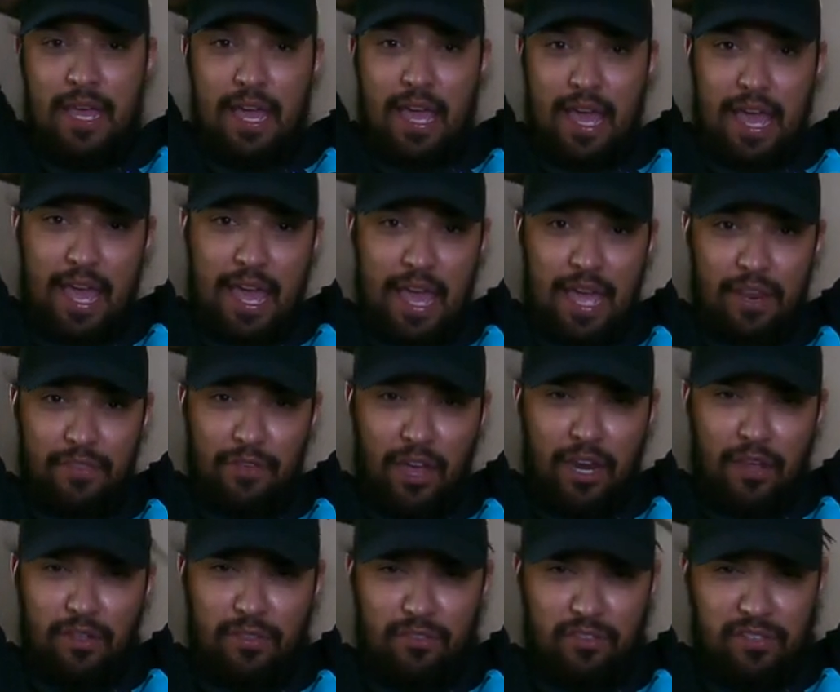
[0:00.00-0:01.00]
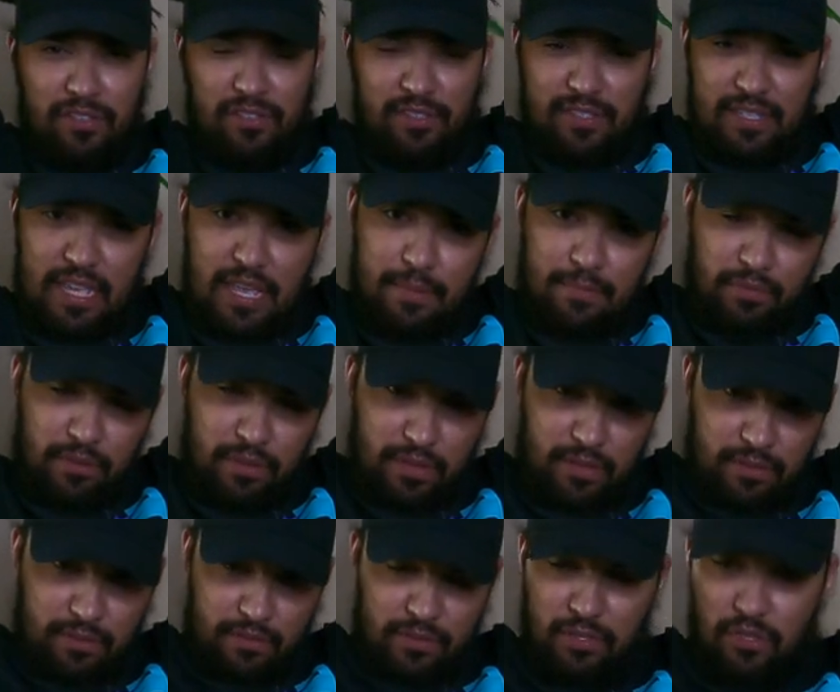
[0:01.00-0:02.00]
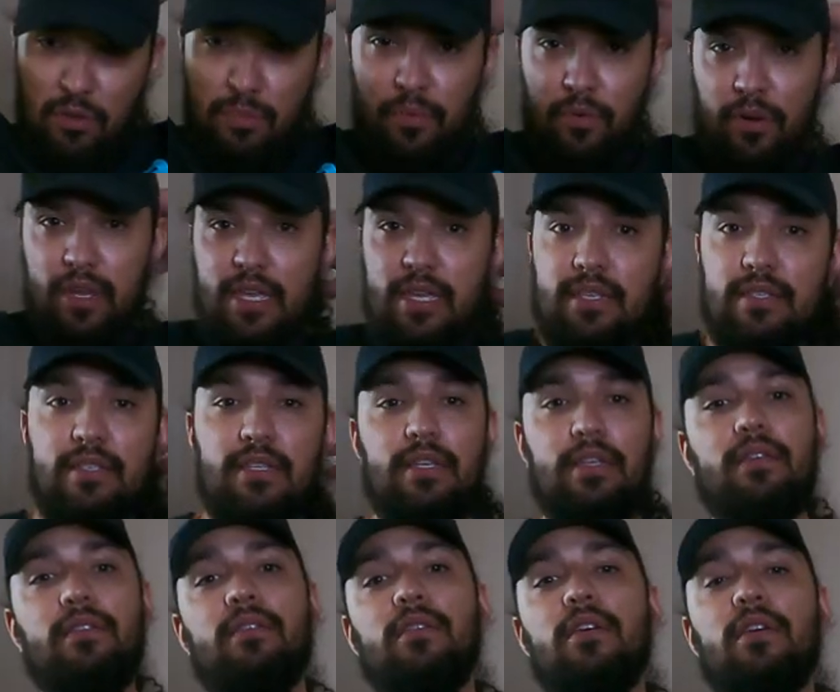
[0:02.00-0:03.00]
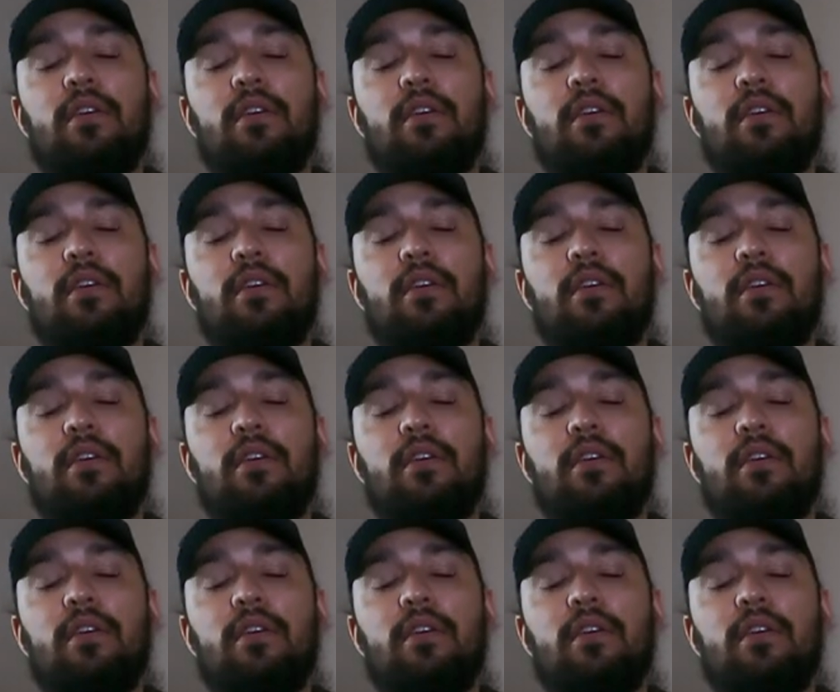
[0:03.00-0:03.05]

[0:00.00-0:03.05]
and thought it just seemed super easy.